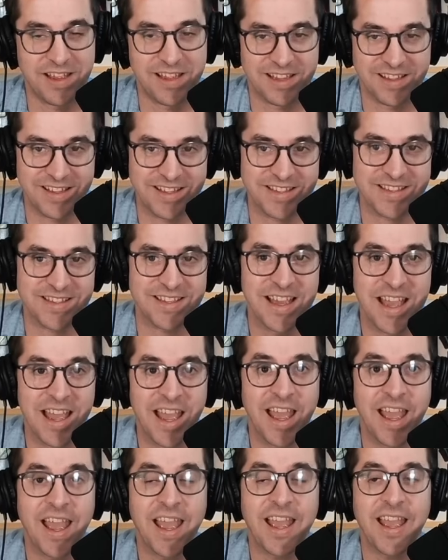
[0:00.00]
he's
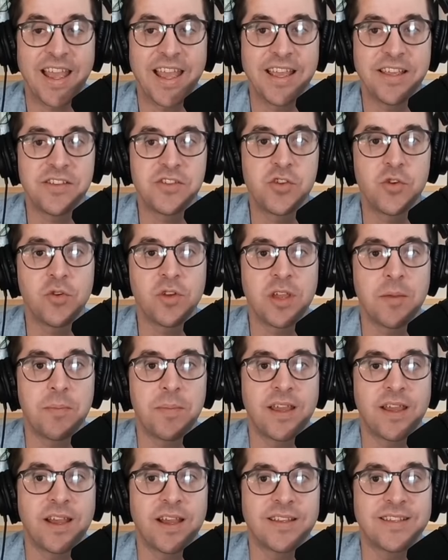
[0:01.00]
he's doing it
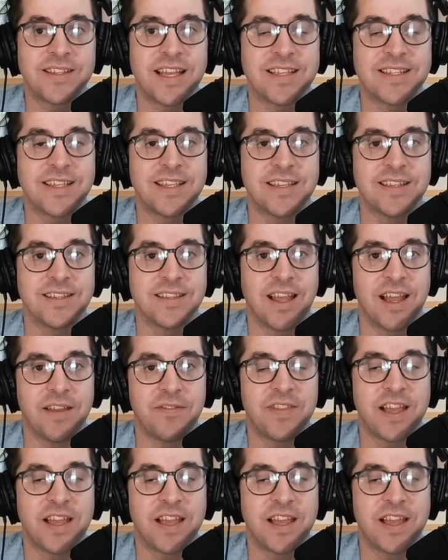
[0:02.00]
because that's his life.